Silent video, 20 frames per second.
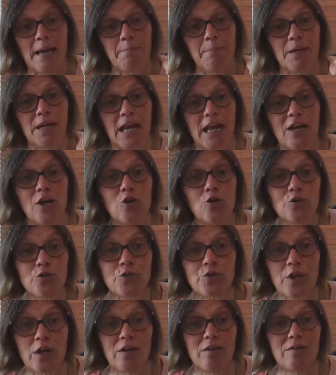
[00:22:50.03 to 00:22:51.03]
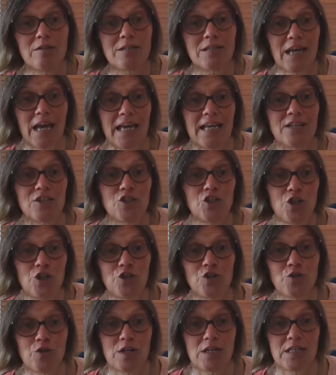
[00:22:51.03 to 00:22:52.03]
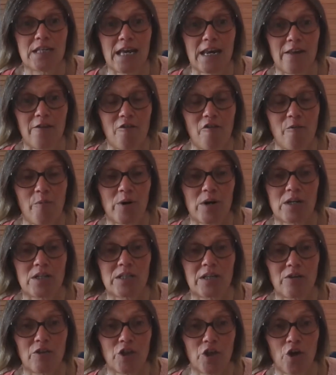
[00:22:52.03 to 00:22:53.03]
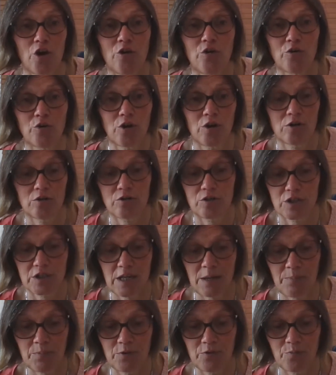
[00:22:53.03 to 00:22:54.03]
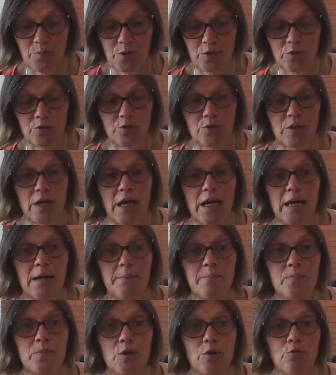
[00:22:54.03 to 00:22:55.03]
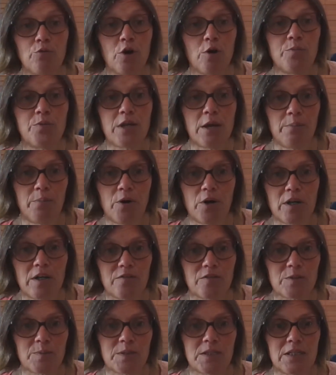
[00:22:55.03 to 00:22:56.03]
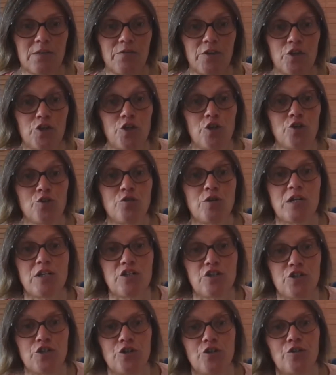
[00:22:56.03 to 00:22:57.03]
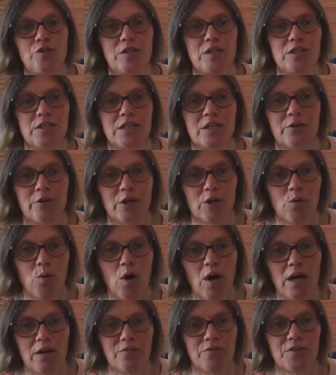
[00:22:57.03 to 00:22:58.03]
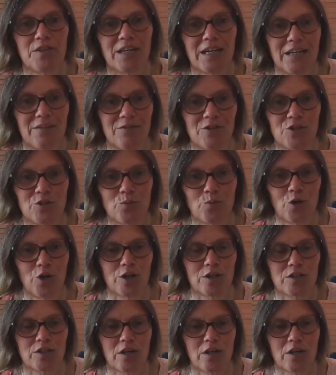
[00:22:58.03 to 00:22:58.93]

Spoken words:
But it also takes nutrients out of our body. So the oral contraceptive pill robs our body of specific nutrients that are required for the liver to work.